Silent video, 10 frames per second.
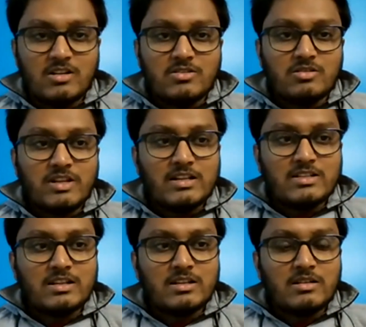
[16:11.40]
So
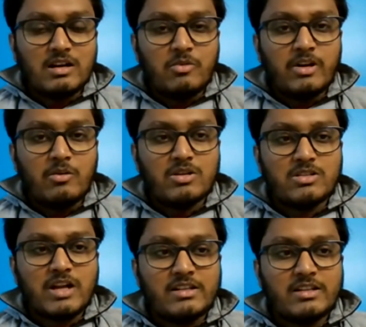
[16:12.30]
that's a, uh, when I
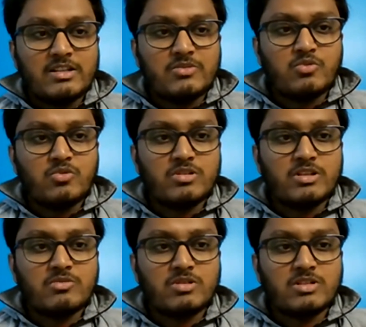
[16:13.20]
was writing this book,
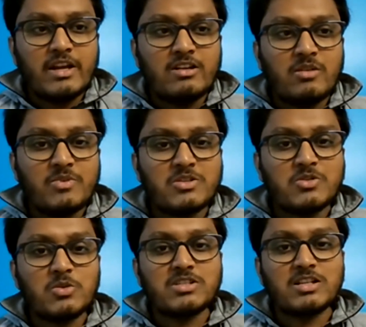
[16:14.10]
this was kind of
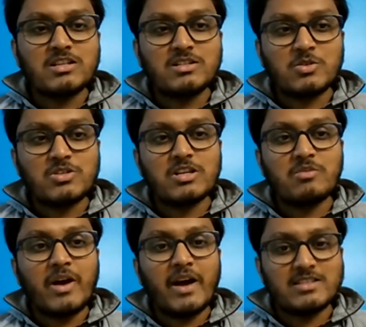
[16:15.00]
a social
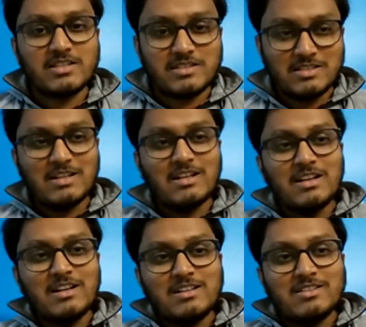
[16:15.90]
social biases.
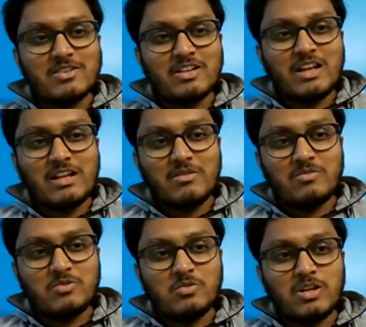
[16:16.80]
So like
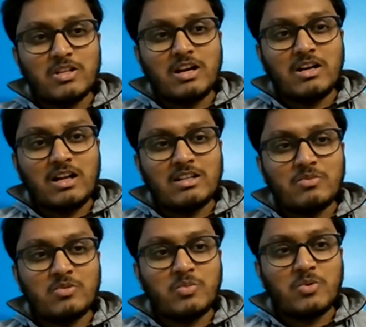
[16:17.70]
two other
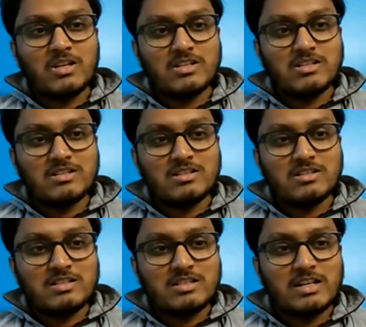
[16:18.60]
other footballers,
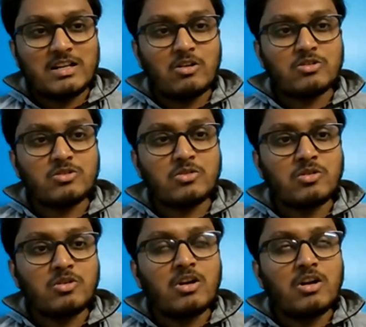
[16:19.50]
uh, there are
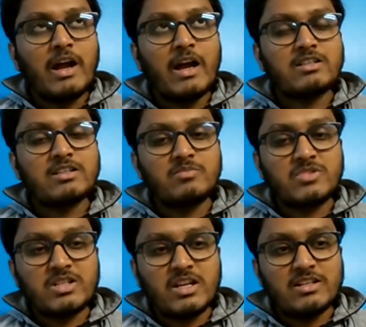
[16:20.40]
also
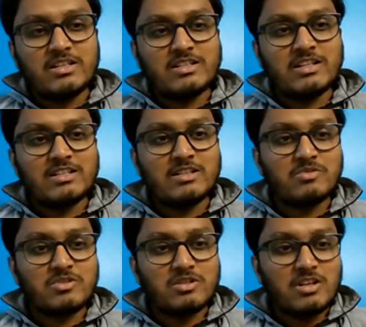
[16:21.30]
attempts and
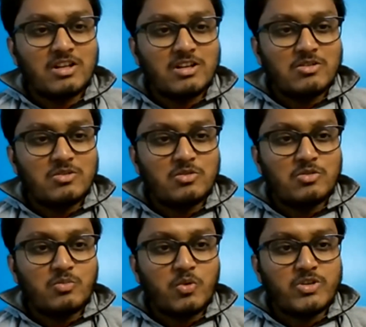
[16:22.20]
initiatives
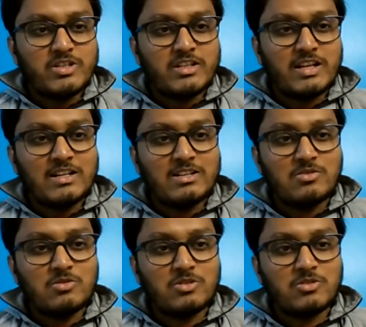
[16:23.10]
to portray
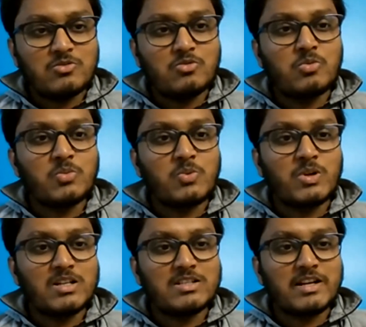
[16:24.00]
that those two
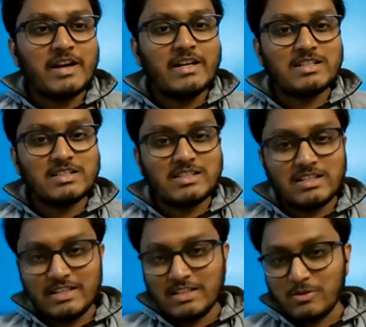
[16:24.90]
footballers are greater
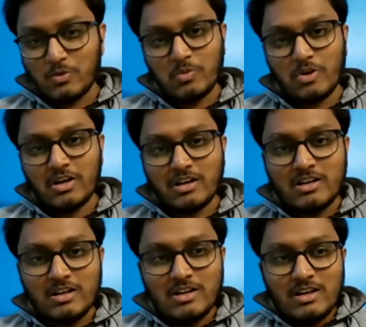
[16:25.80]
than this
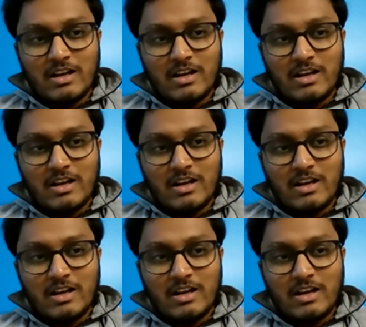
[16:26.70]
footballer.